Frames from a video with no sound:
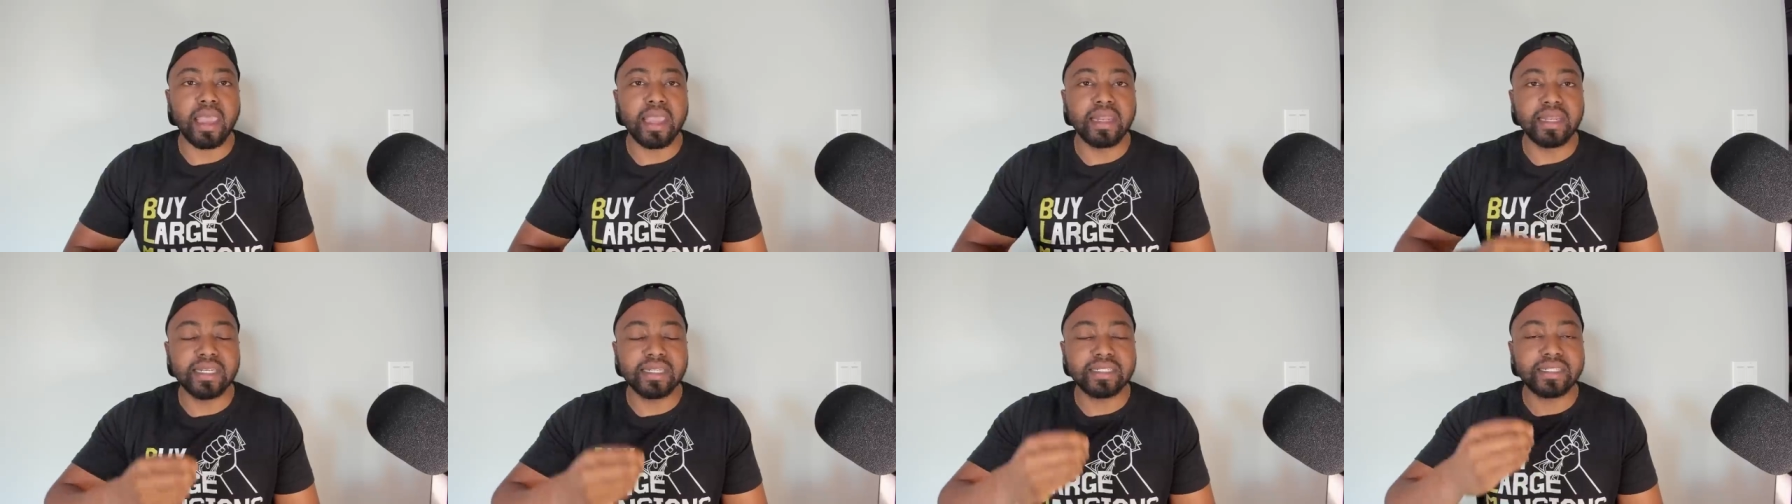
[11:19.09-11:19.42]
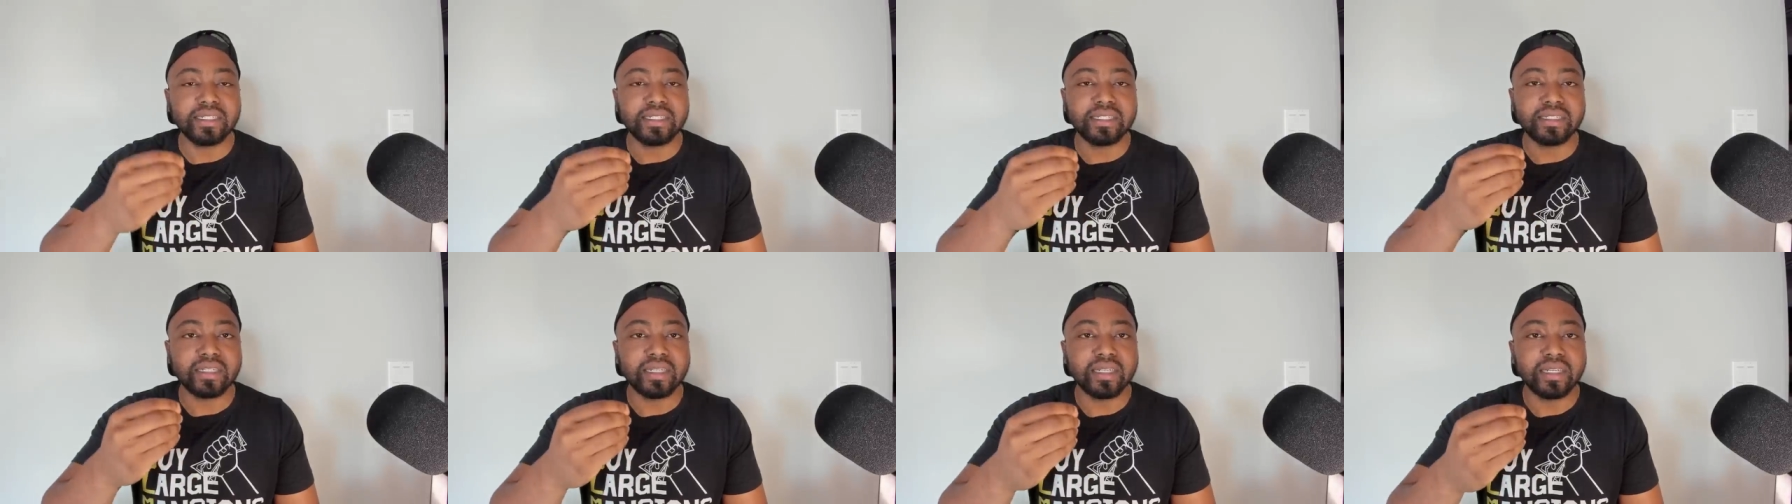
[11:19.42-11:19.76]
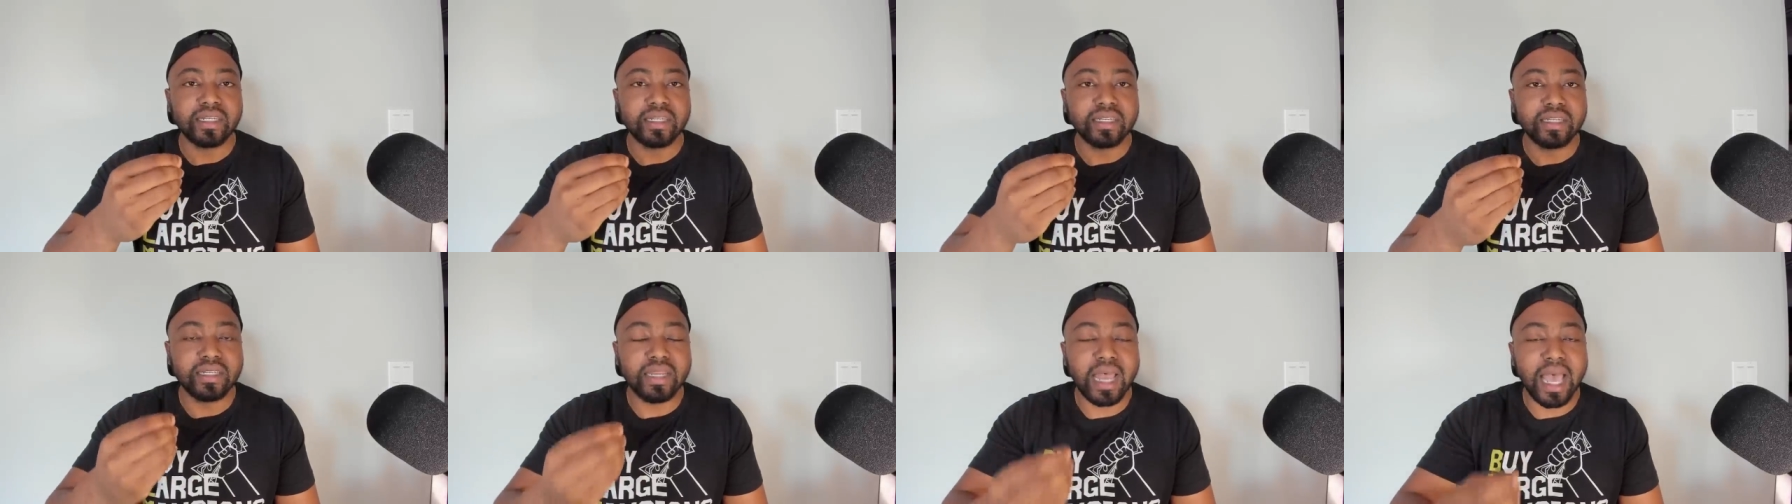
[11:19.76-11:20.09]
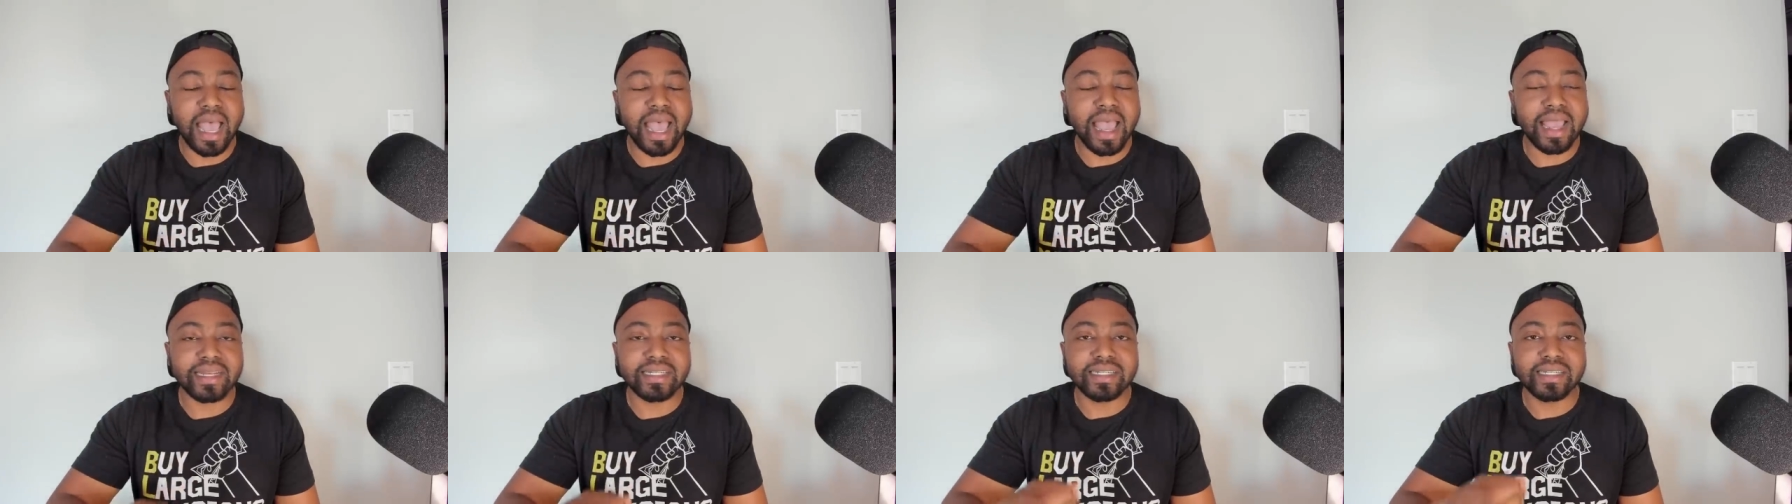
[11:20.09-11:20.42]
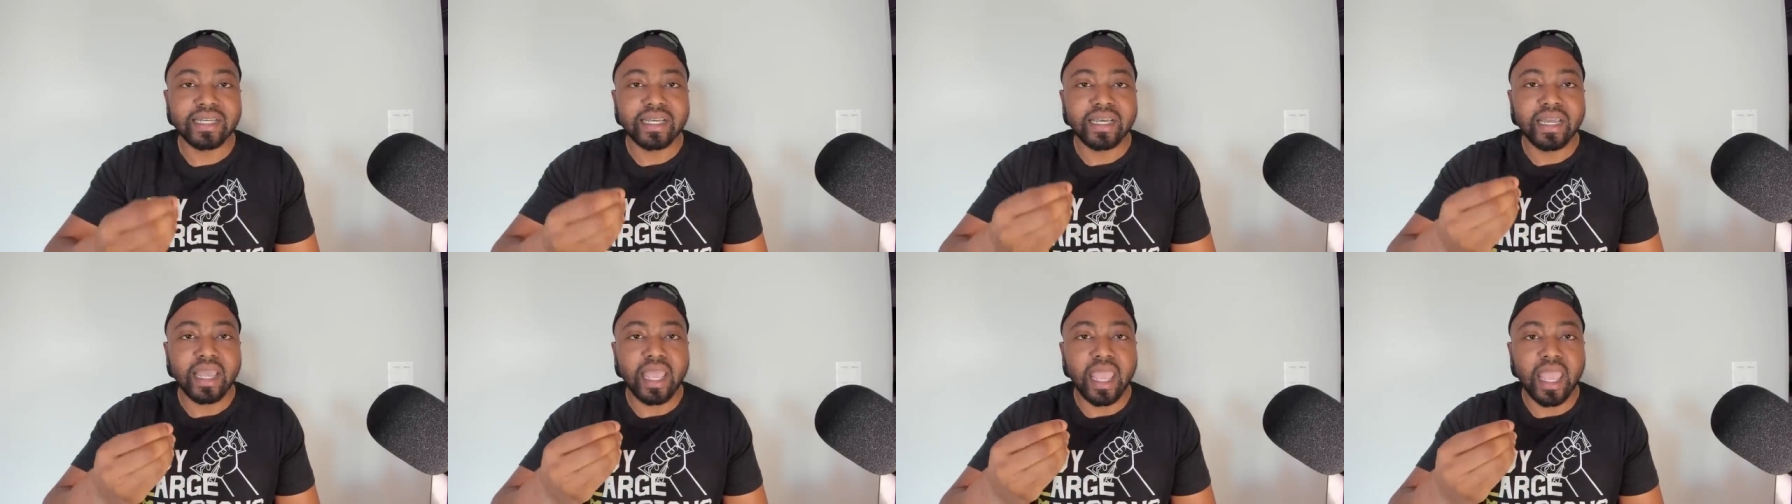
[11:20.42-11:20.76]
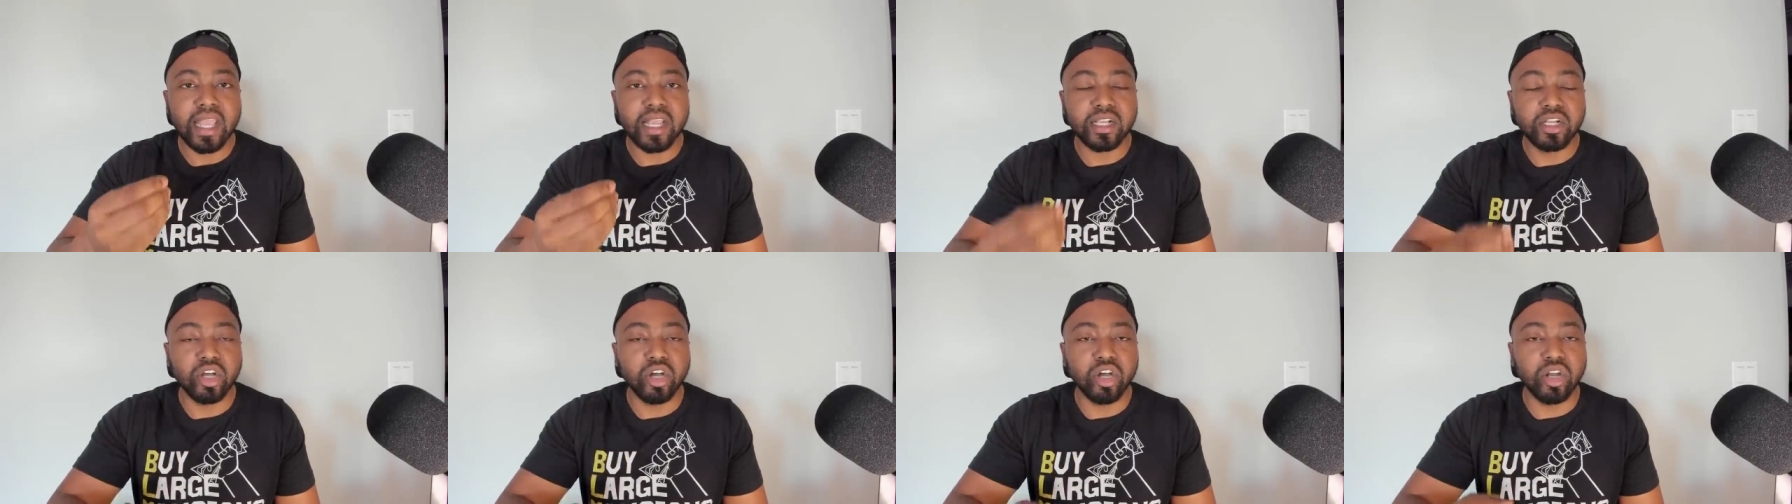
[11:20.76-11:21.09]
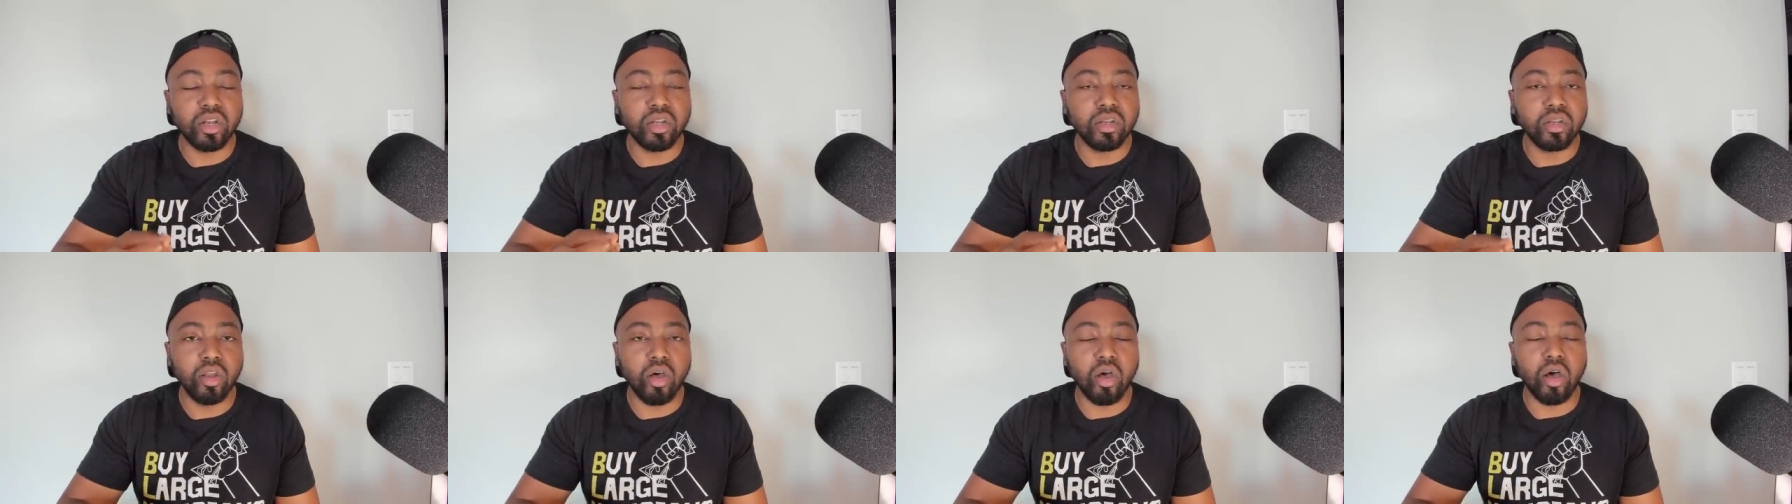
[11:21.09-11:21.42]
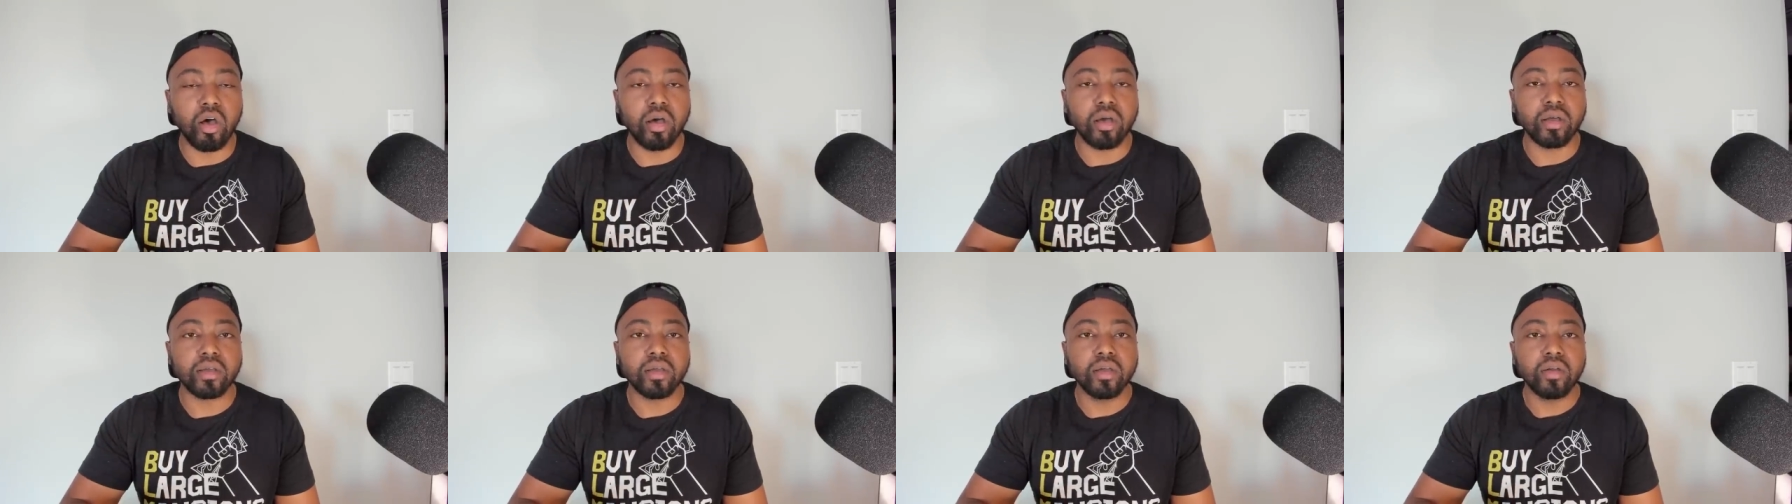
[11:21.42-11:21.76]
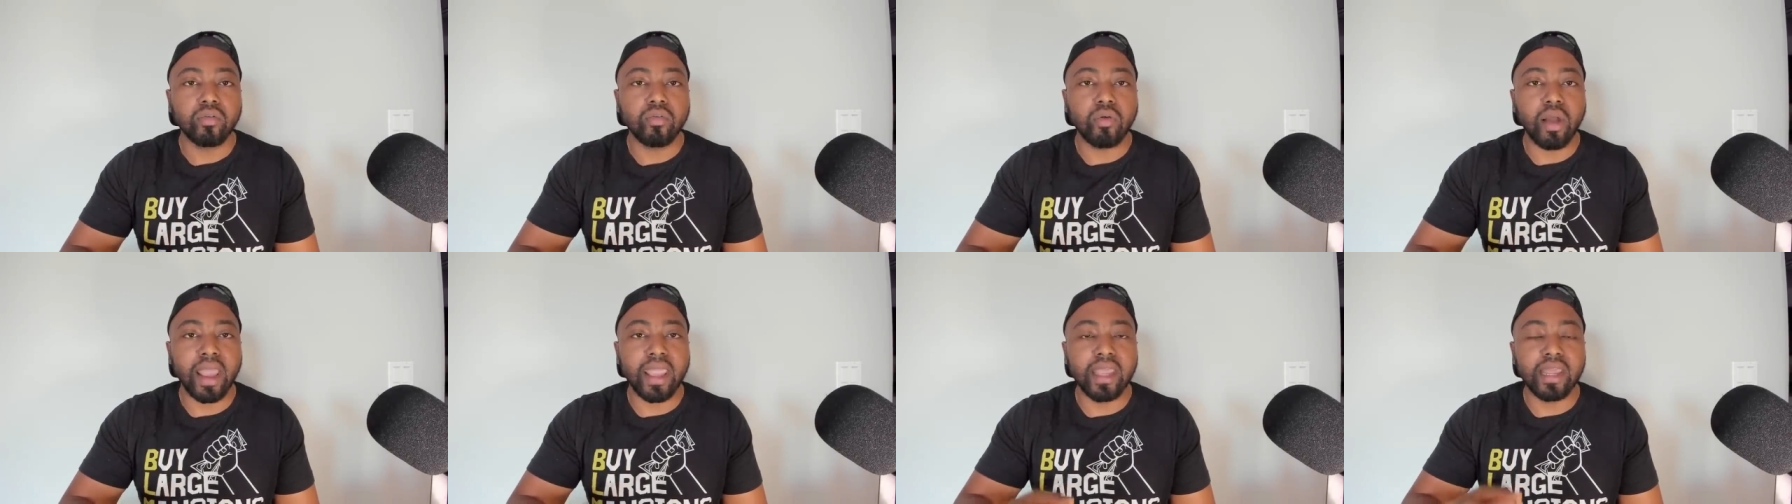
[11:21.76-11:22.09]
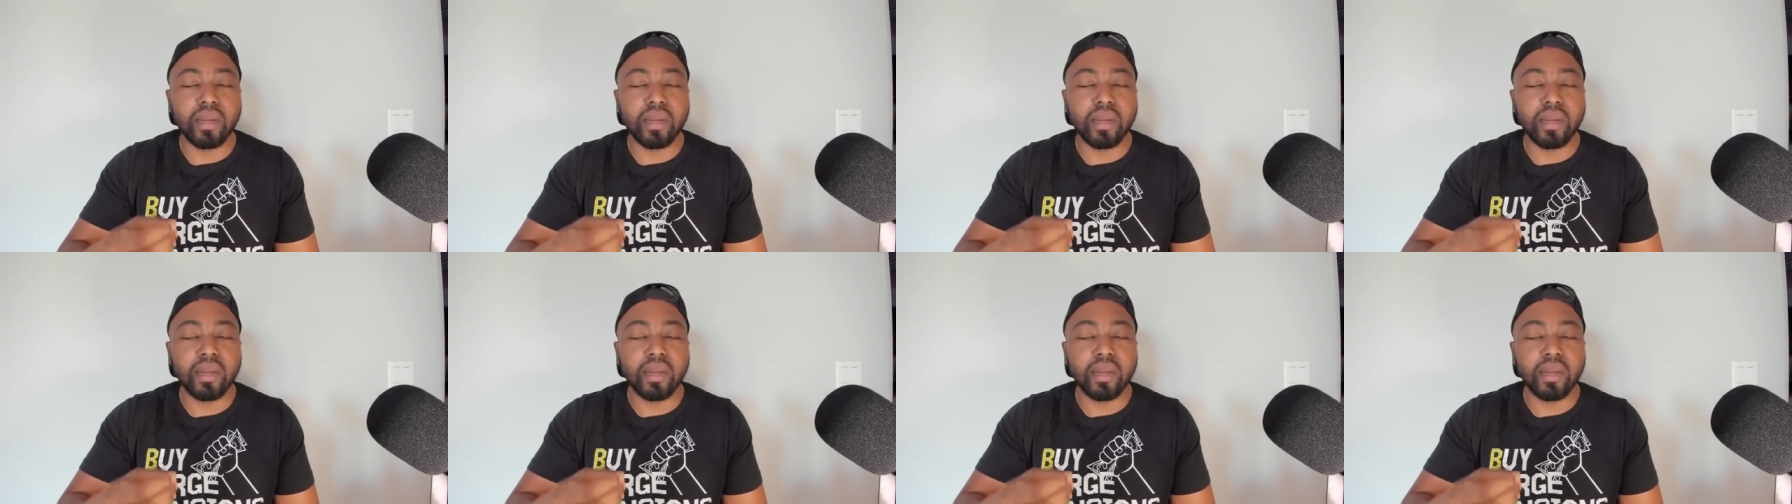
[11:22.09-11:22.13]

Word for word: This is not a good look right?